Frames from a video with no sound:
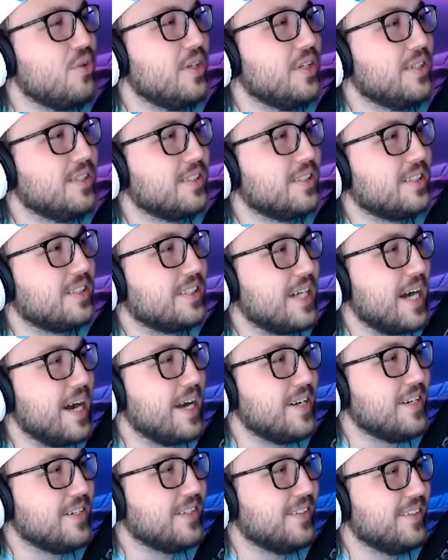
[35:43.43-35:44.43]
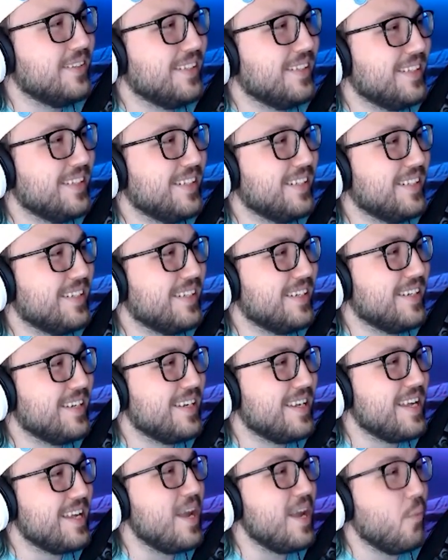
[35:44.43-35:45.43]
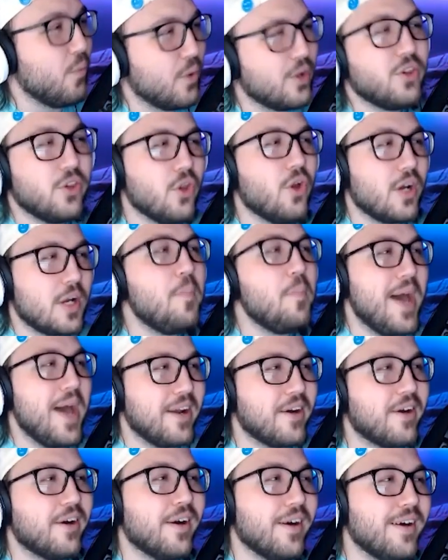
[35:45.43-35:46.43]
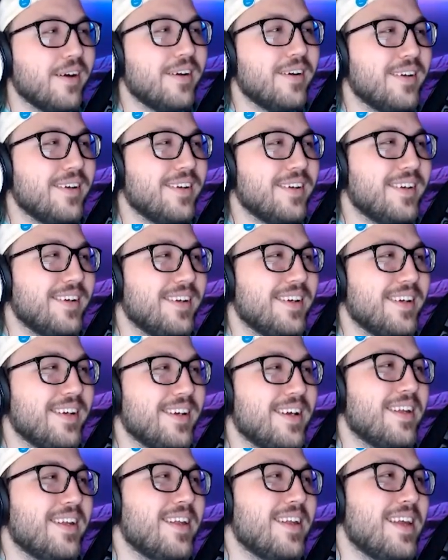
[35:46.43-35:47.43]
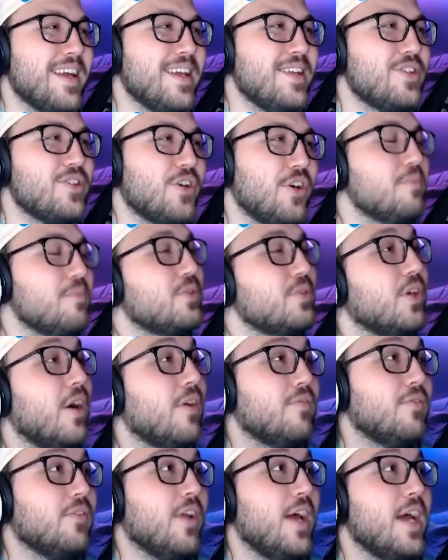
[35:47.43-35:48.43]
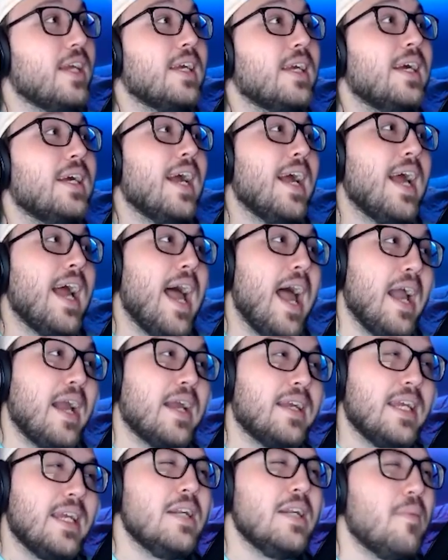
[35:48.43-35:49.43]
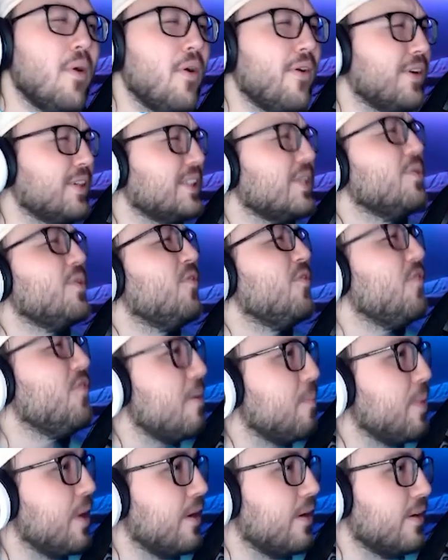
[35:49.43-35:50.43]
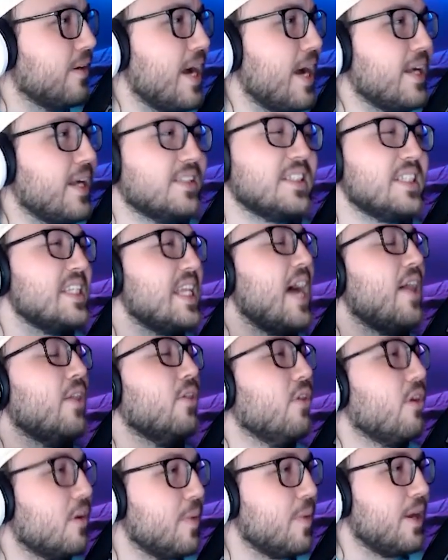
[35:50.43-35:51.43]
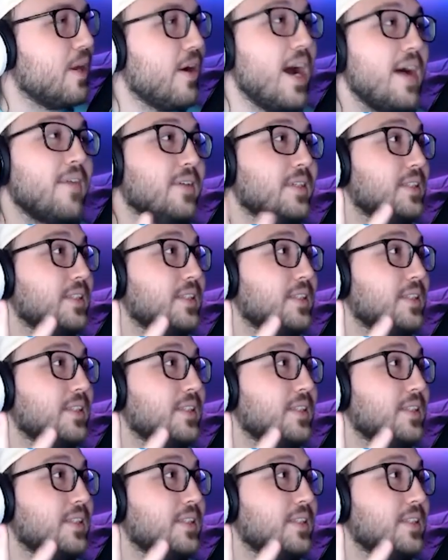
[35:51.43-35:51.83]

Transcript: style, it would look better in terms of like Kingdom Hearts. It would fit better. Not look better, obviously.